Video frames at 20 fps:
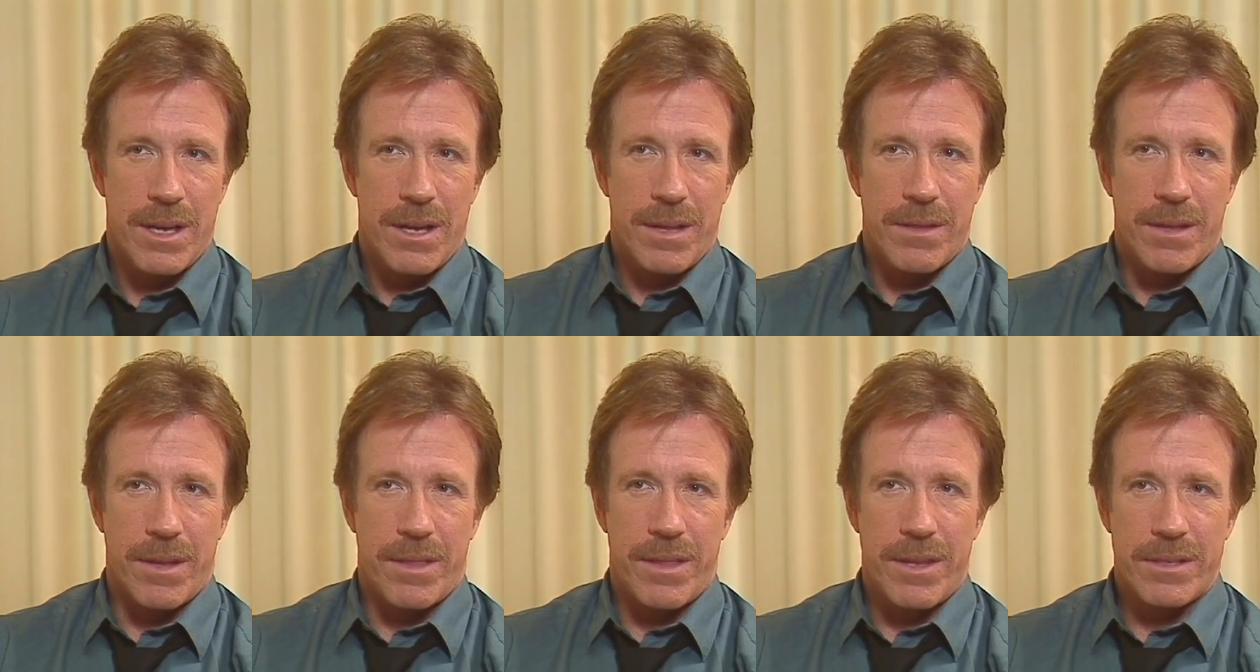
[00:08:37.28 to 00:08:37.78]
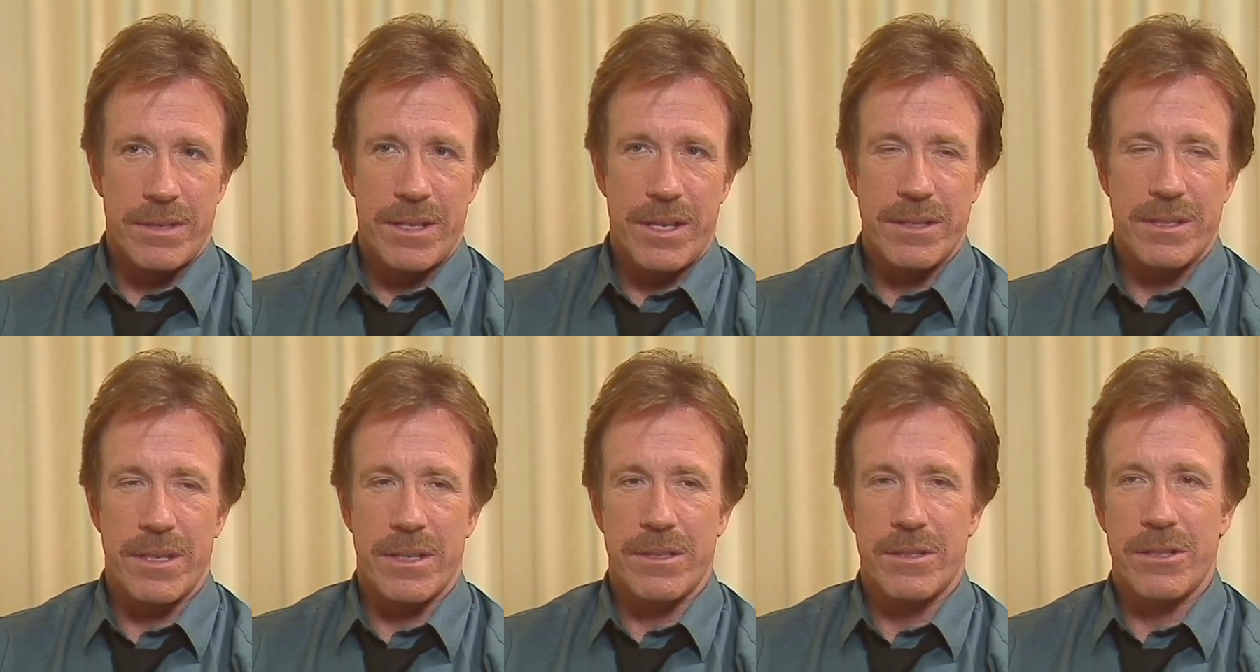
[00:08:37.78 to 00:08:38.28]
That this
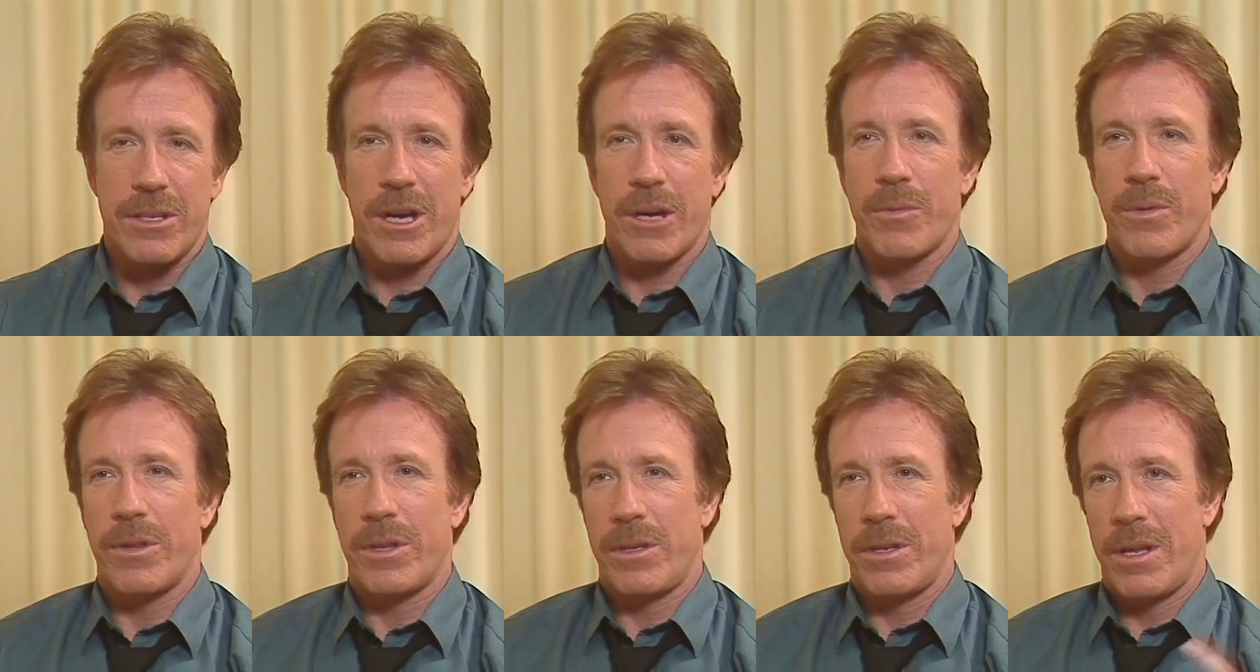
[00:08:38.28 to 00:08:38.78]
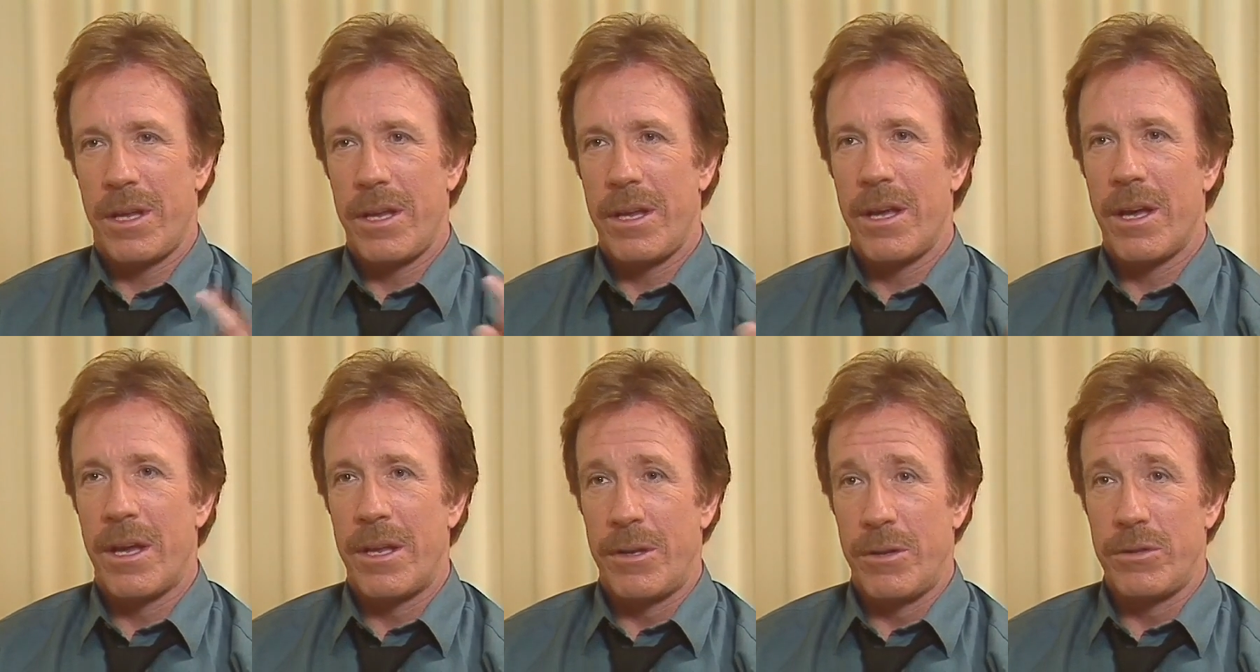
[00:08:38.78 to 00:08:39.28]
isn't Chuck with
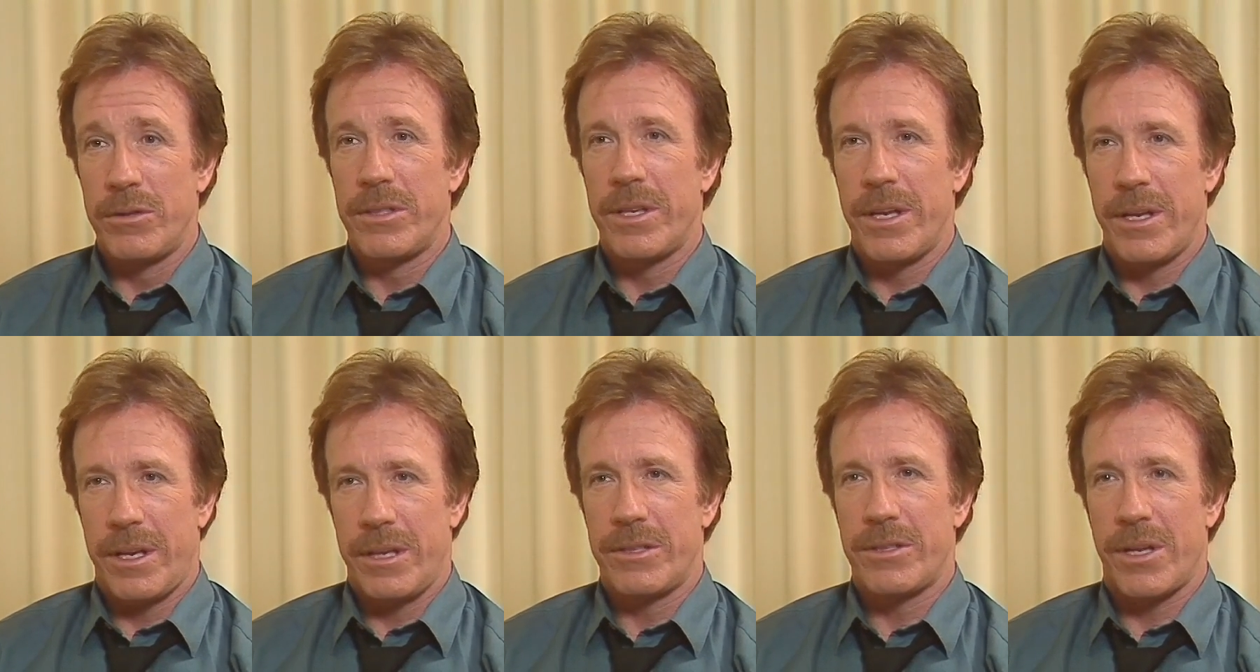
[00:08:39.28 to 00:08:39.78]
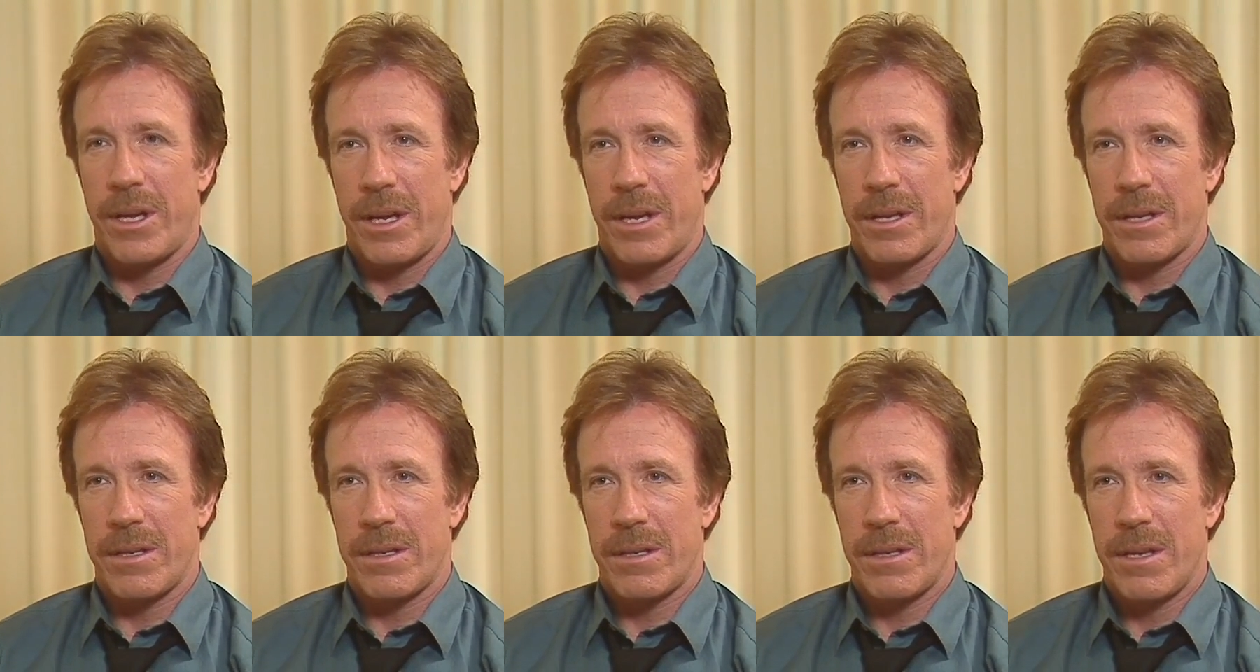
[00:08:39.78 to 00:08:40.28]
an Uzi in each hand,